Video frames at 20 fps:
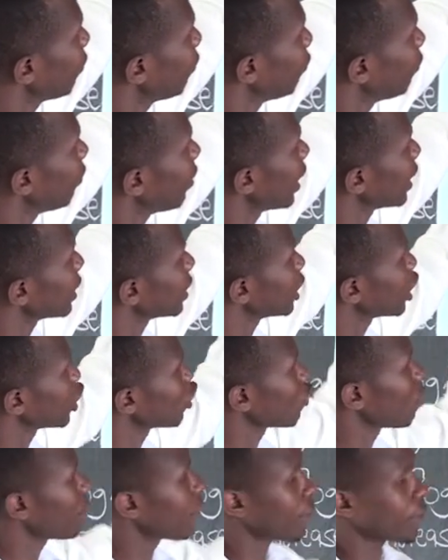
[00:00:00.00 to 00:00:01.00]
with the first
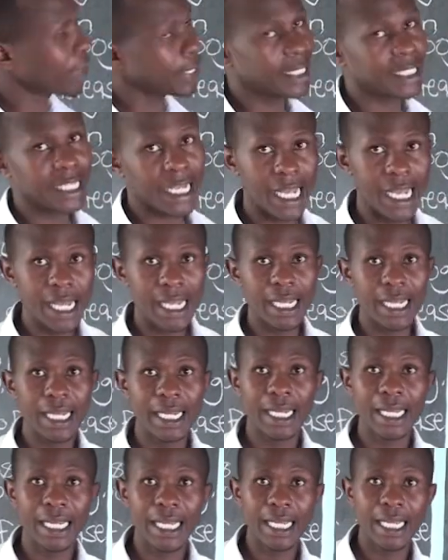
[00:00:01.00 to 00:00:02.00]

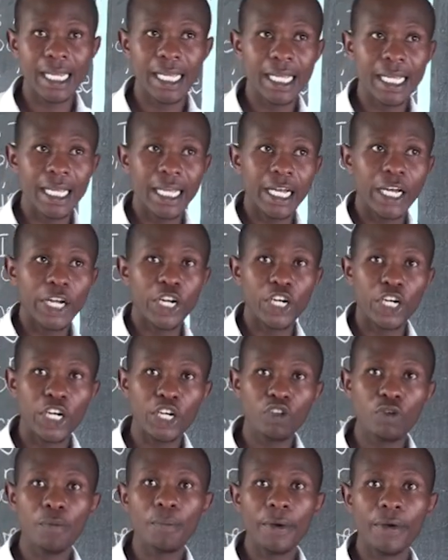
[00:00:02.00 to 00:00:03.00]
numerator.
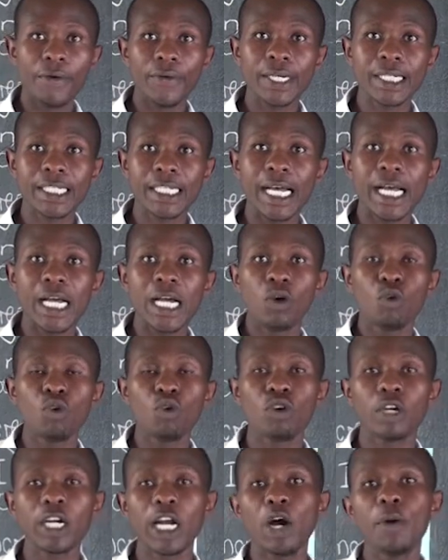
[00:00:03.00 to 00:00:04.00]
The numerator
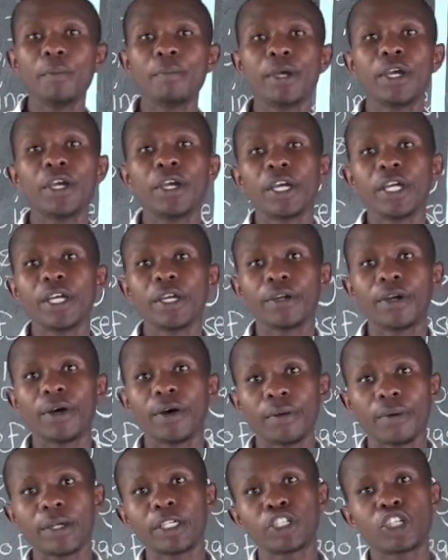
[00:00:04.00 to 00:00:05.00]
will now be
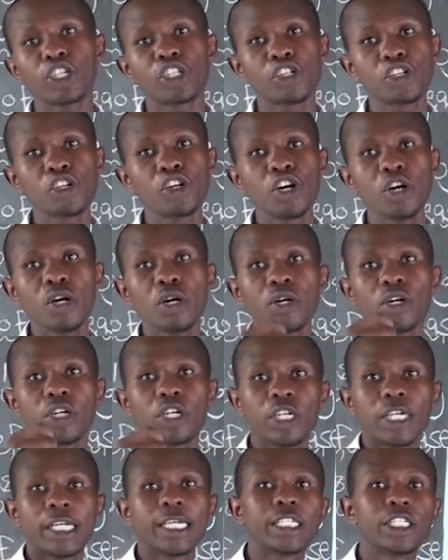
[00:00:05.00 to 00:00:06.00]
ratio
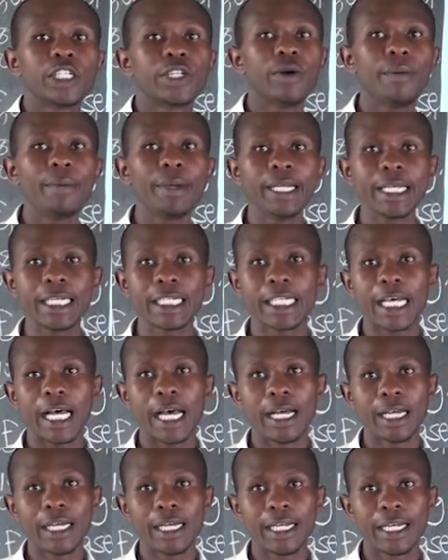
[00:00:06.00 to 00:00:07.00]
to the
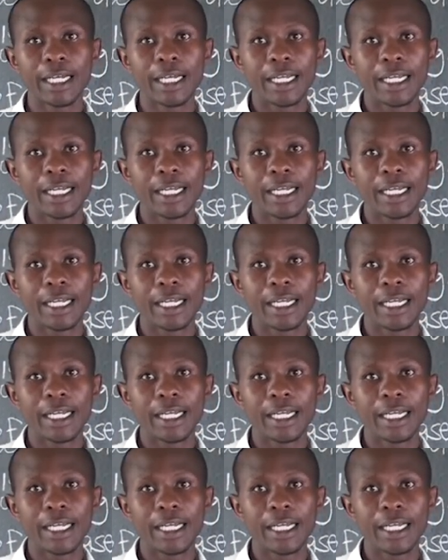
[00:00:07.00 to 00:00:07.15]
denominator.